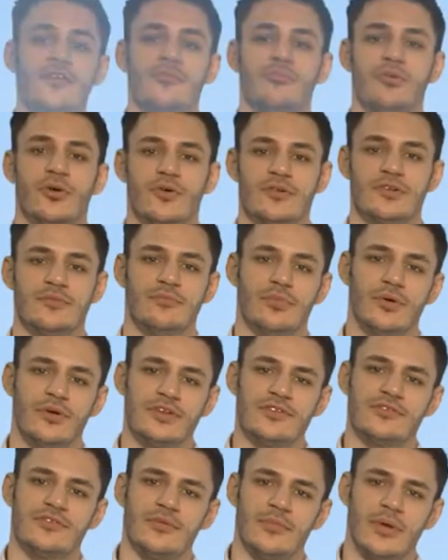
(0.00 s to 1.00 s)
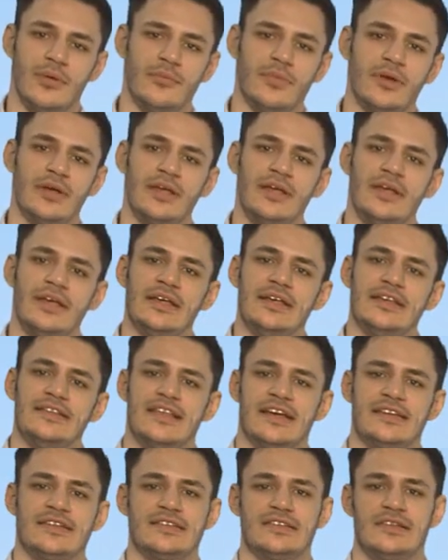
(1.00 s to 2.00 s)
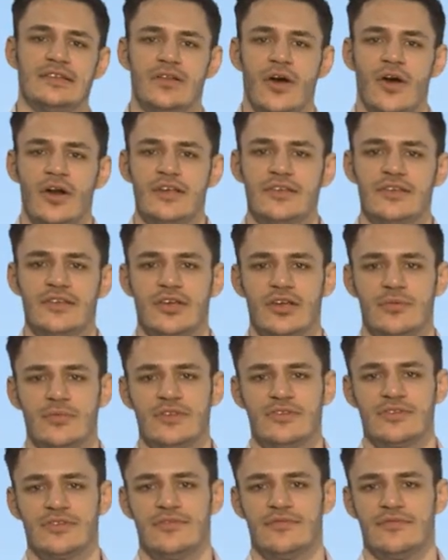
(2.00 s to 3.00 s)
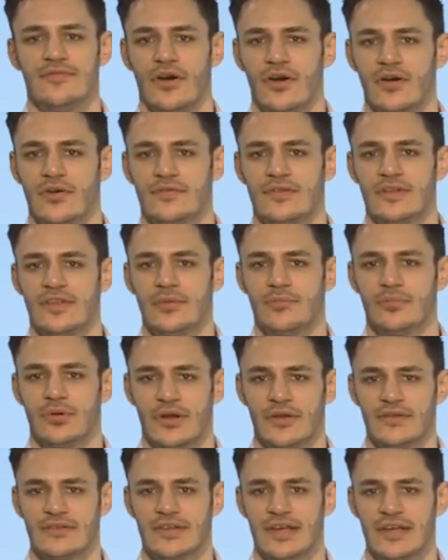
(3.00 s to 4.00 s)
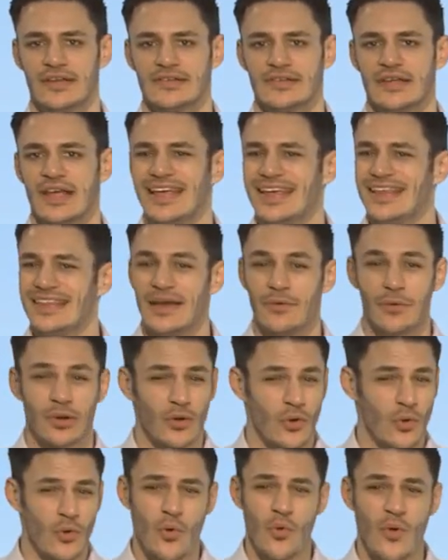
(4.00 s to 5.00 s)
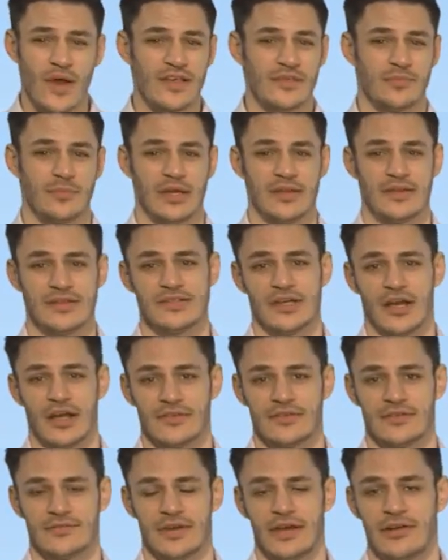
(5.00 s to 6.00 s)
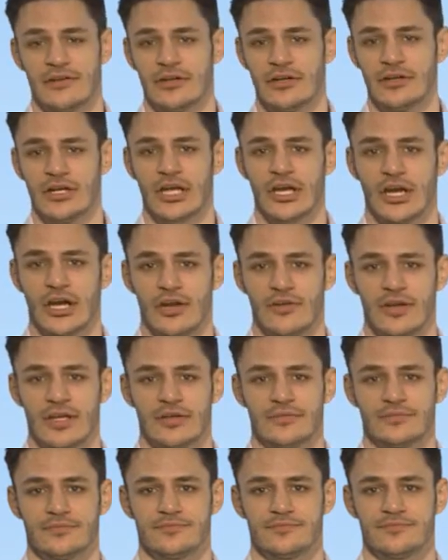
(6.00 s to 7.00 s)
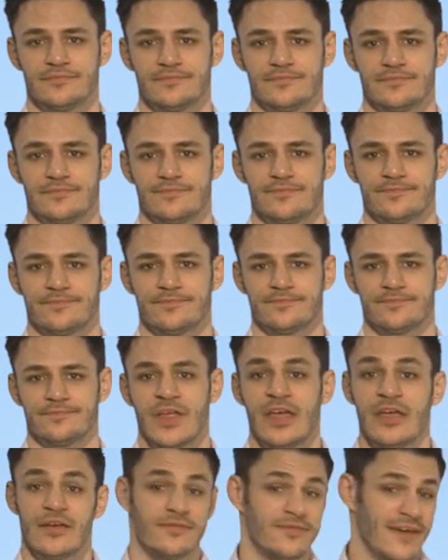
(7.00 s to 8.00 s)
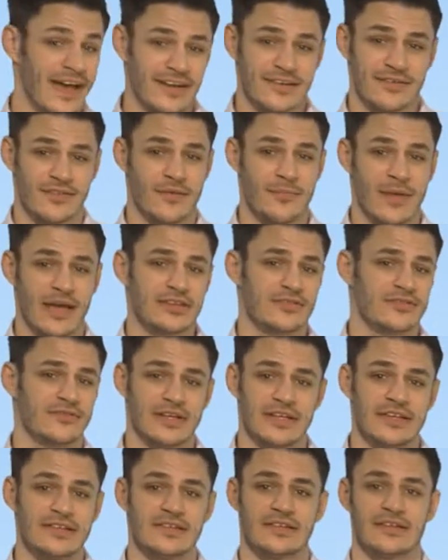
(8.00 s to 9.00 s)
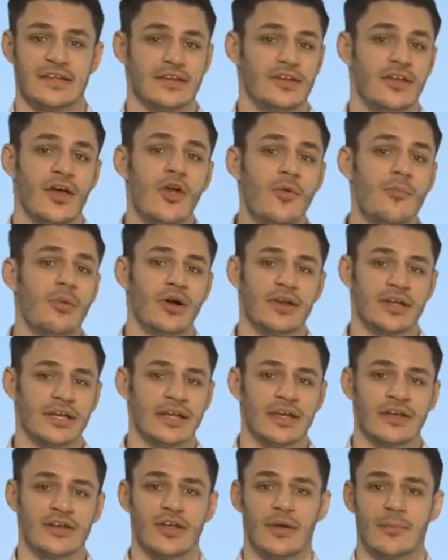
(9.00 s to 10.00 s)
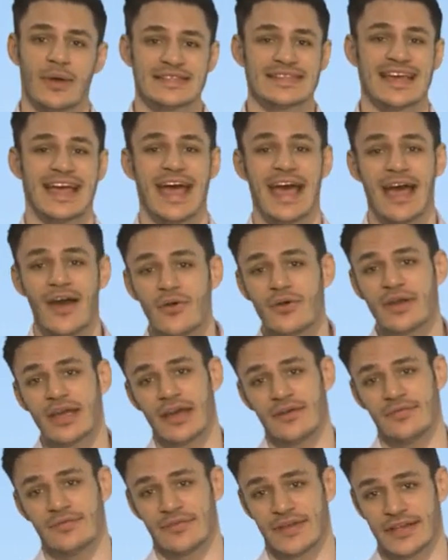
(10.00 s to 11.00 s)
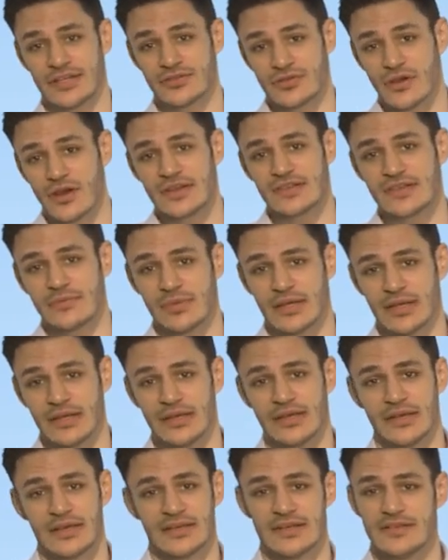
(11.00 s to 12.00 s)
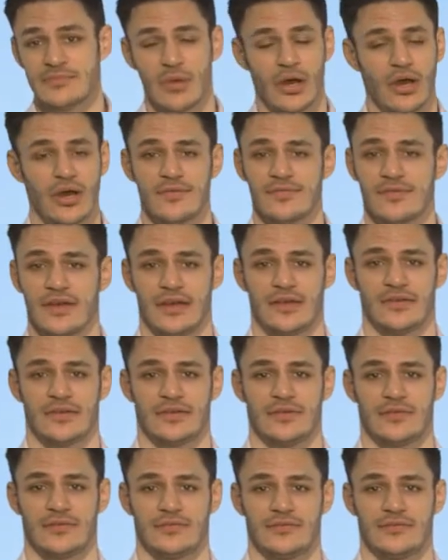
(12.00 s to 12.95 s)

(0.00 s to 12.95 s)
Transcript: important point to remember is that as long as humans are involved in the process, there will always be the chance of error occurring. Fact of the matter is that nobody, no matter how careful they try to be, is perfect.